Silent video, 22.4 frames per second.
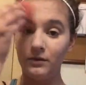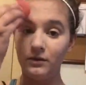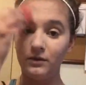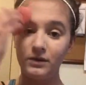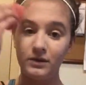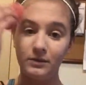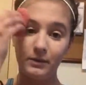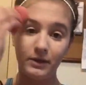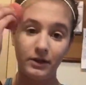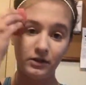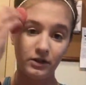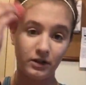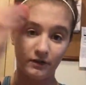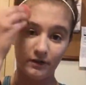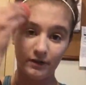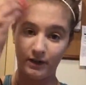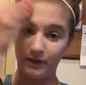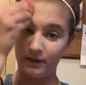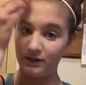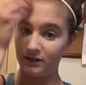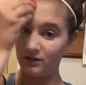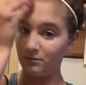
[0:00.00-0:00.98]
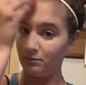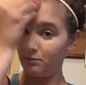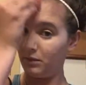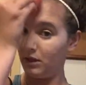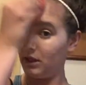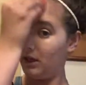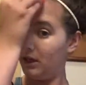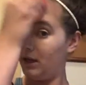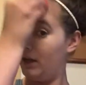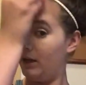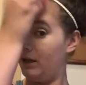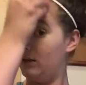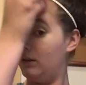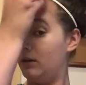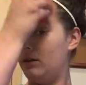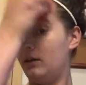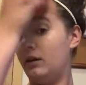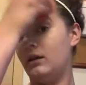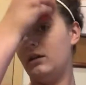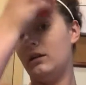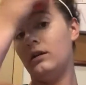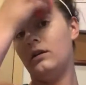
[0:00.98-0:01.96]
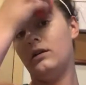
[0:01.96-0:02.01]
Just make sure everything is
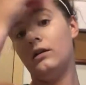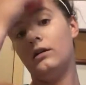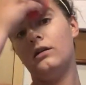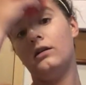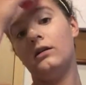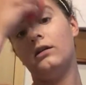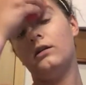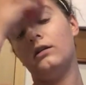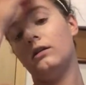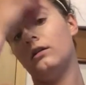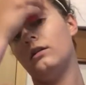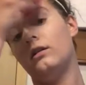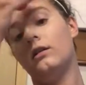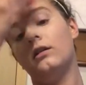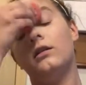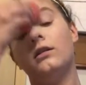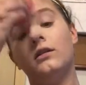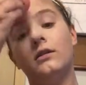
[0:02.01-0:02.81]
blended.